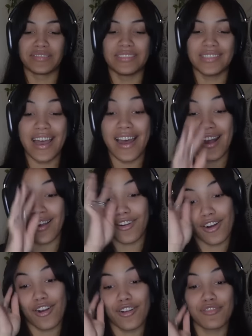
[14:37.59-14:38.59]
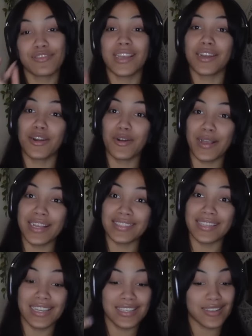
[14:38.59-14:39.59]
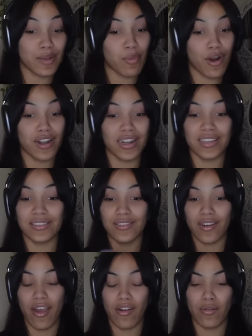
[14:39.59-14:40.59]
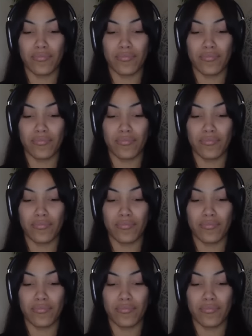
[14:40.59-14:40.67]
Yeah, girl. You said no kissing. He said parties, you know?